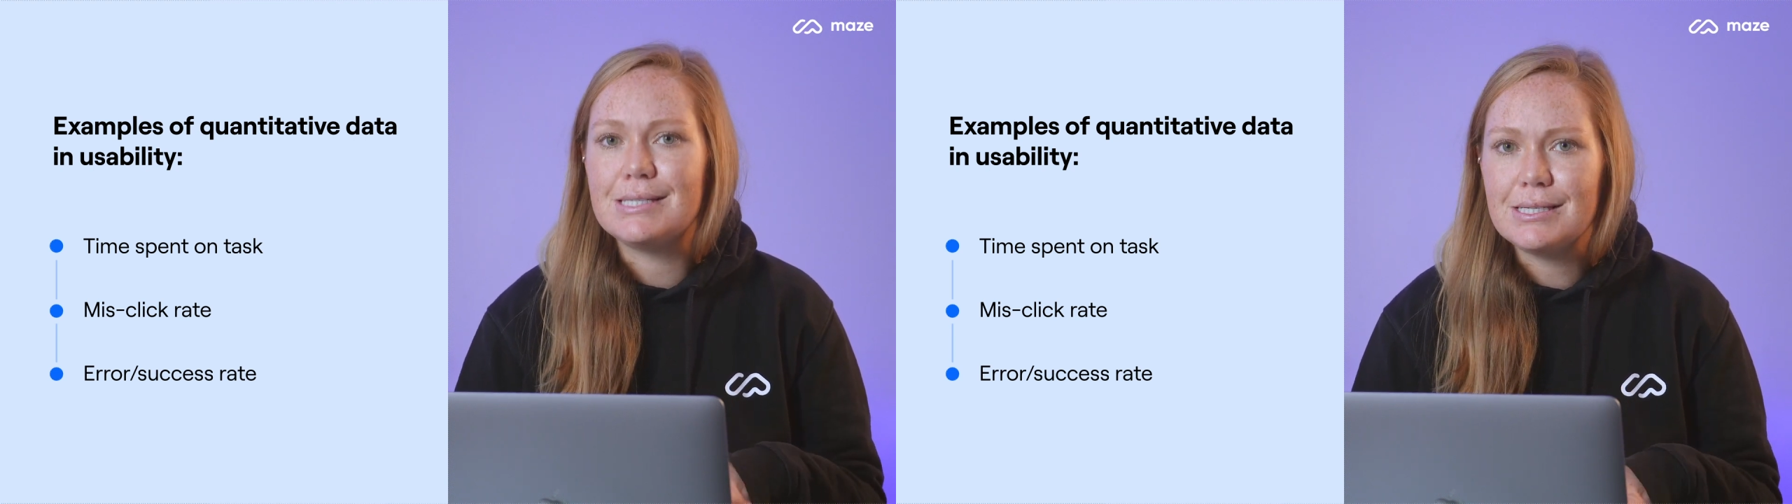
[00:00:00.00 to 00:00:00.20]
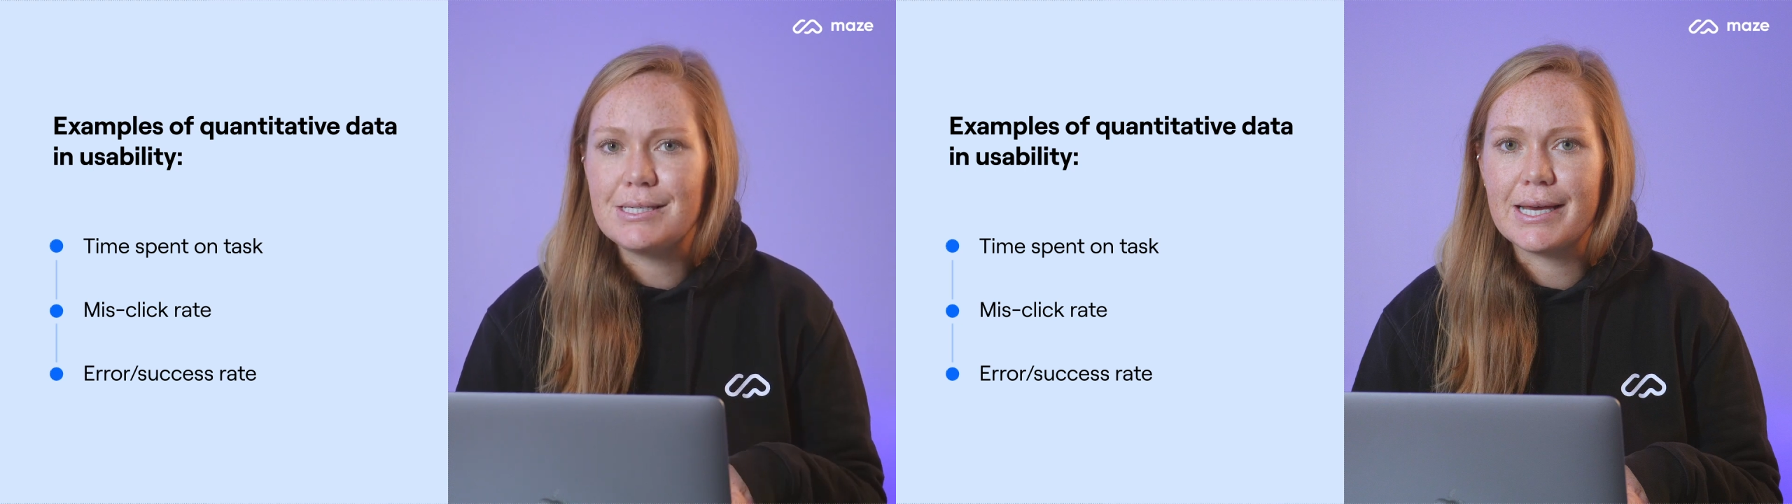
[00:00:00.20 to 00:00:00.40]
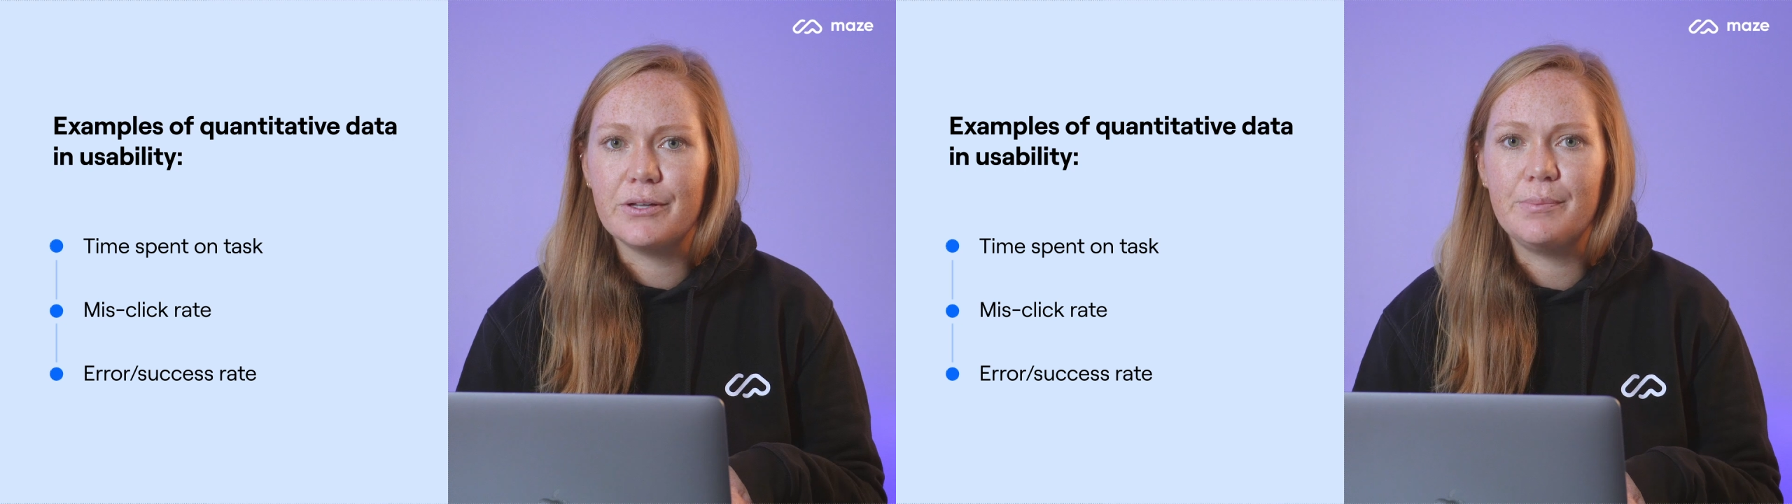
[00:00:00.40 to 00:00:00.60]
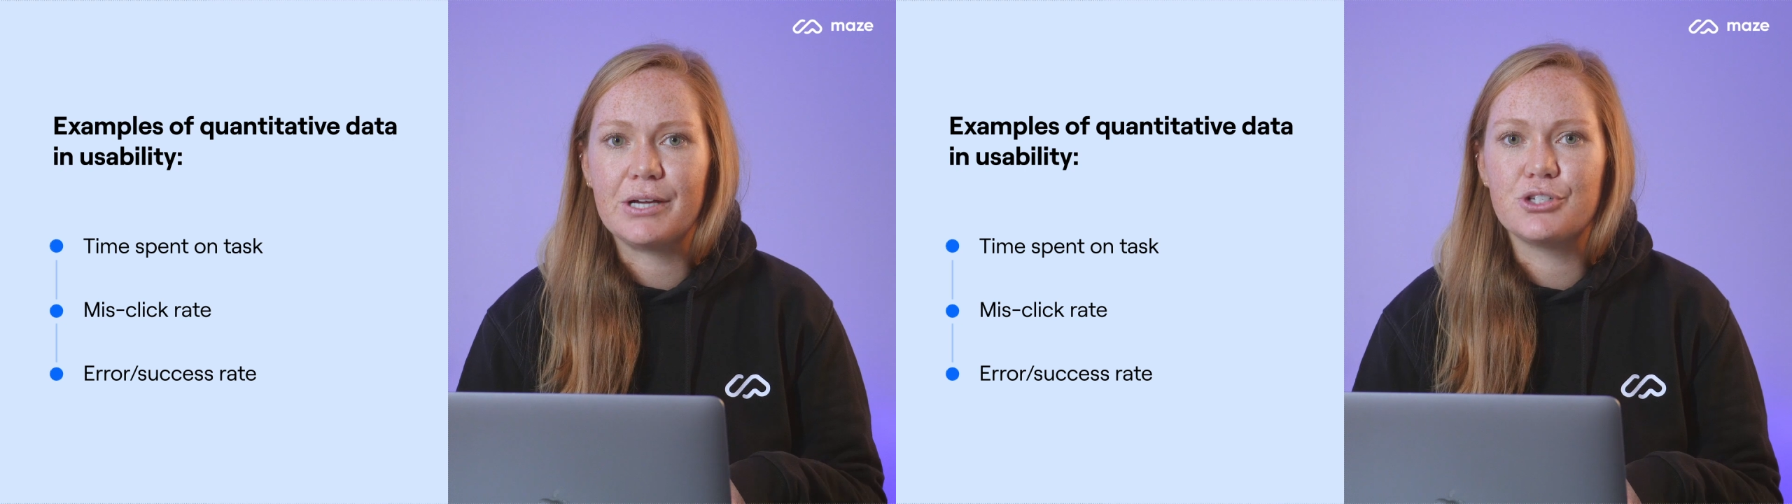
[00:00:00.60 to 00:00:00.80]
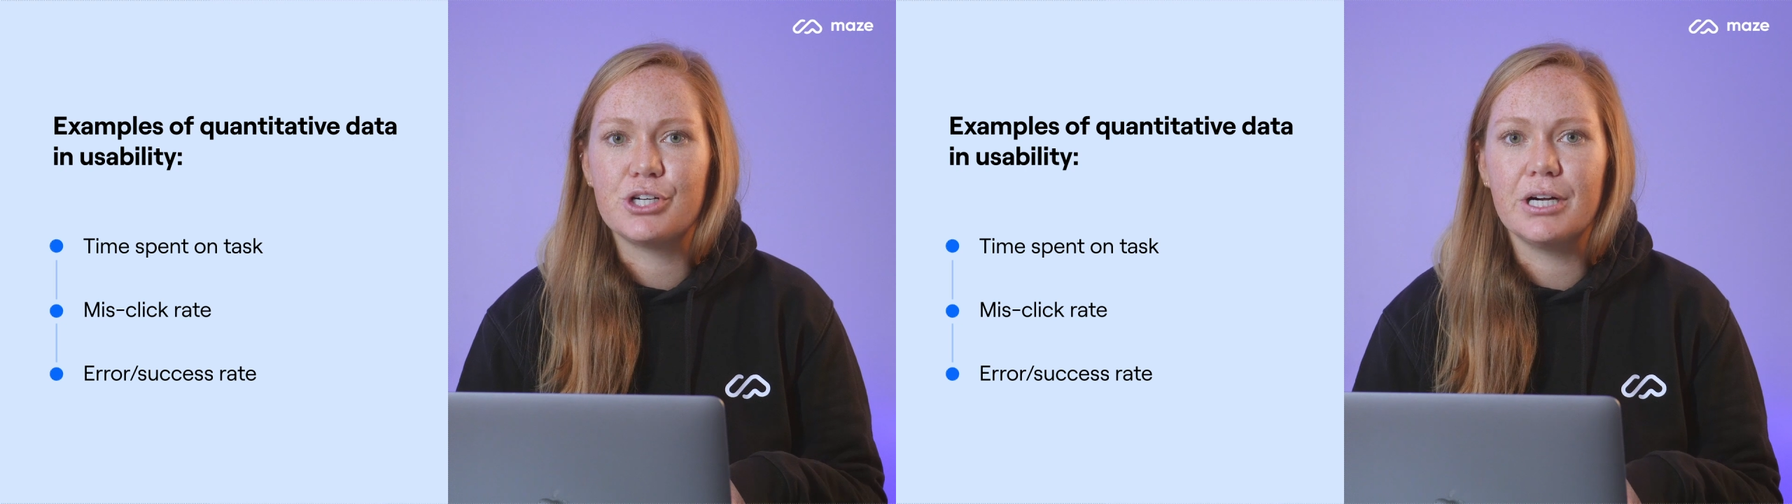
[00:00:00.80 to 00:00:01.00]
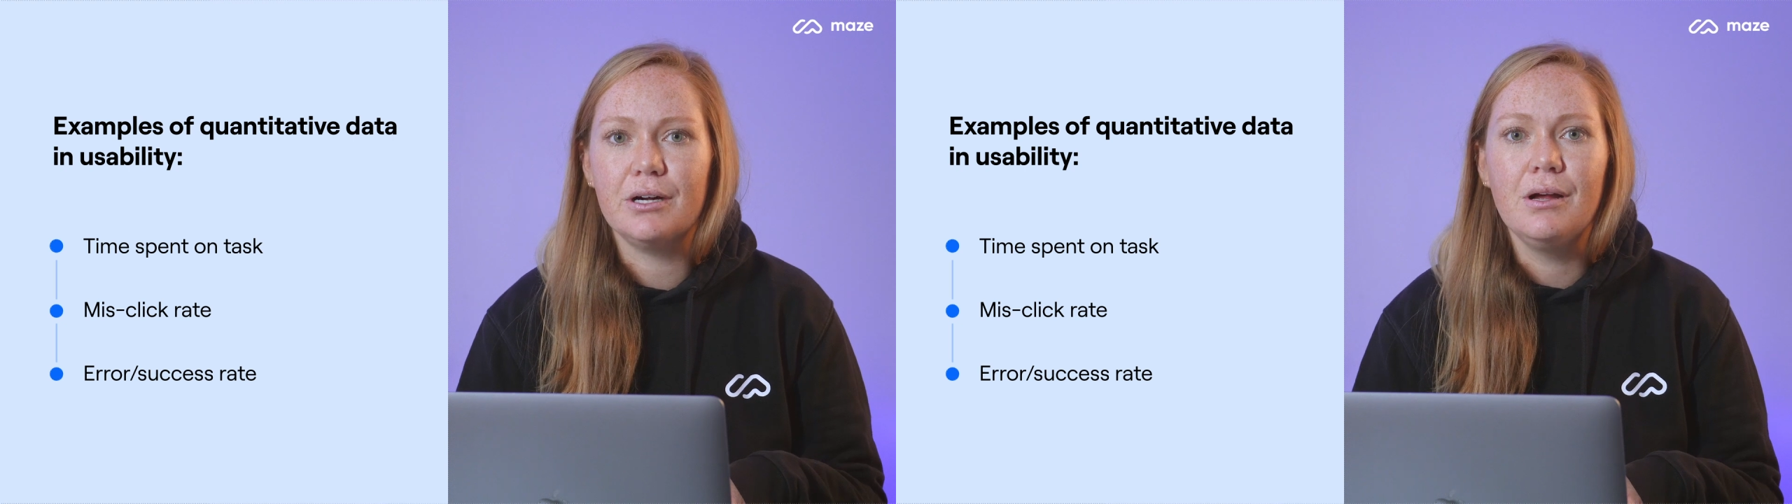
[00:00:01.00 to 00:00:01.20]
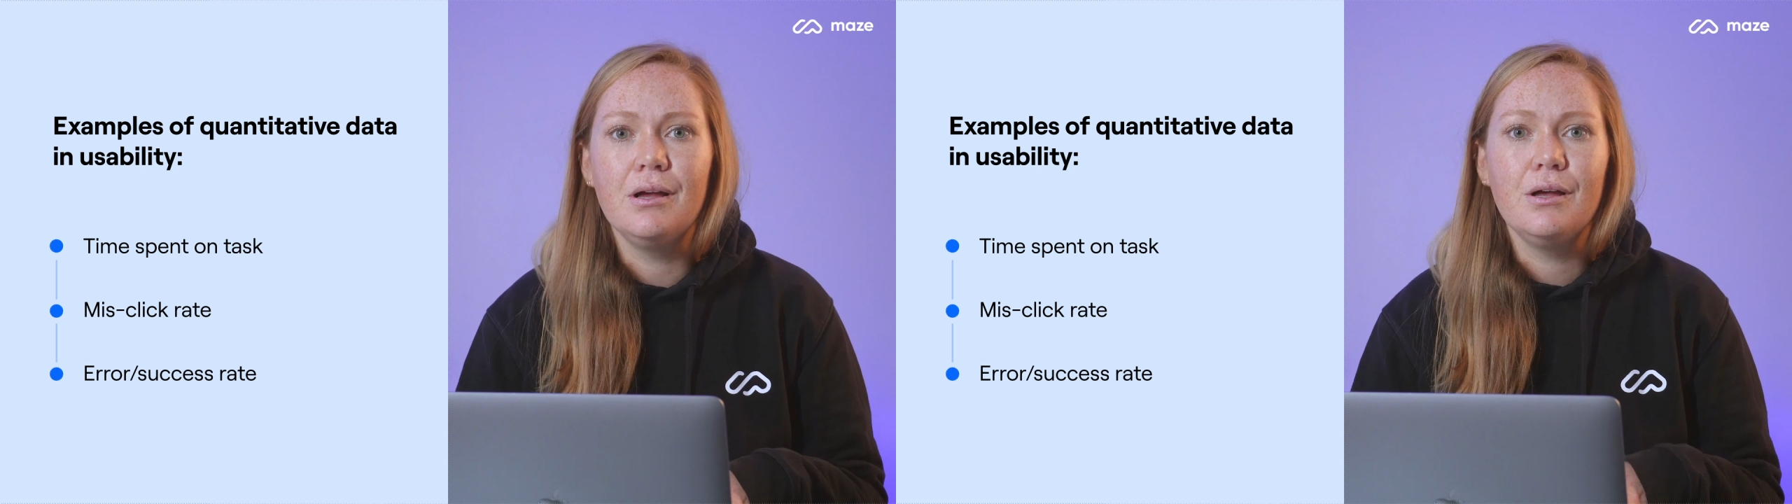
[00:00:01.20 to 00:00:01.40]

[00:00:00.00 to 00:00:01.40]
detailed picture